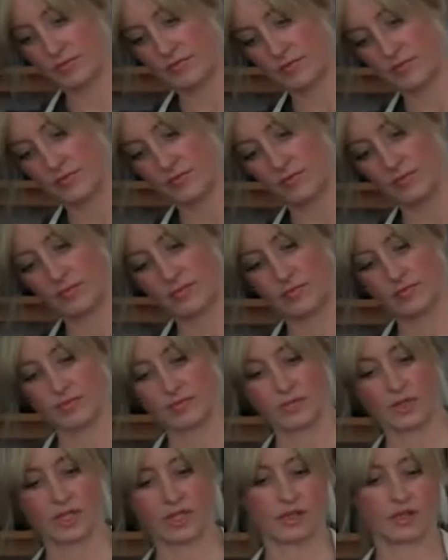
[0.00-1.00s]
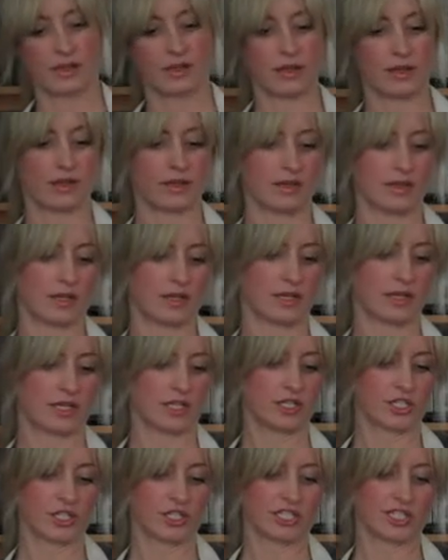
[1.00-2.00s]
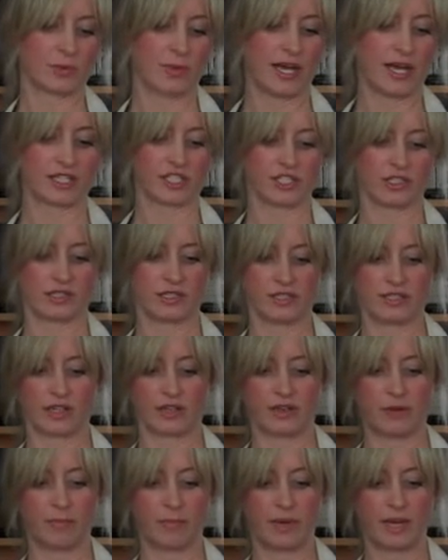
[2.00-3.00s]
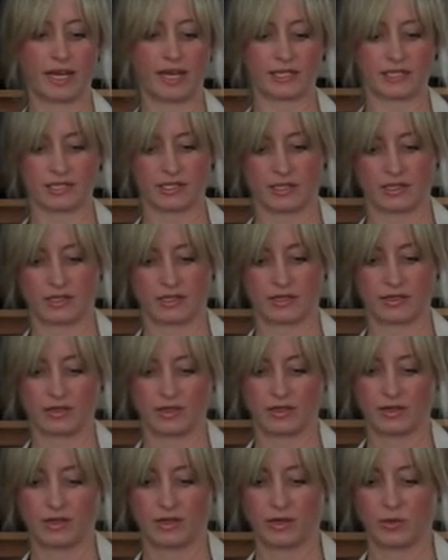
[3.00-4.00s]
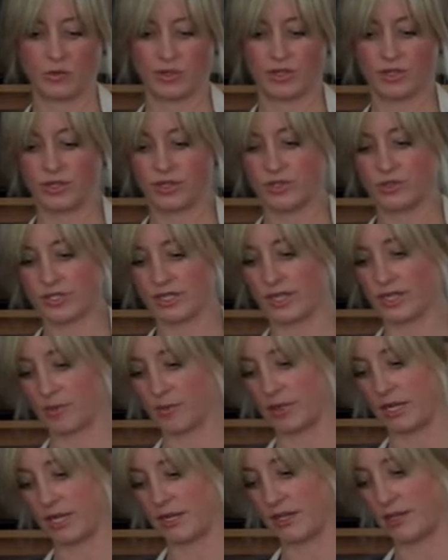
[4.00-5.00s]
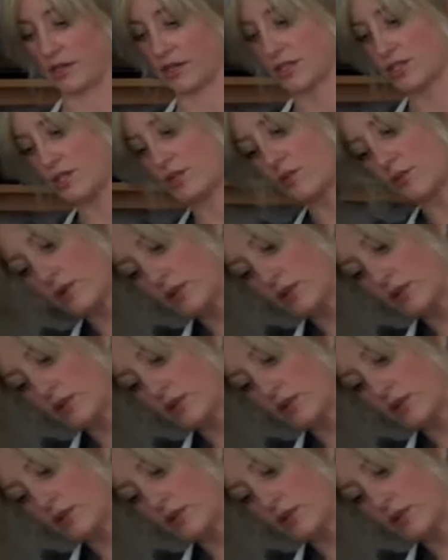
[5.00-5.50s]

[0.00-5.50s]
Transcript: And kitchen spatulas are the best when you're using a blender because you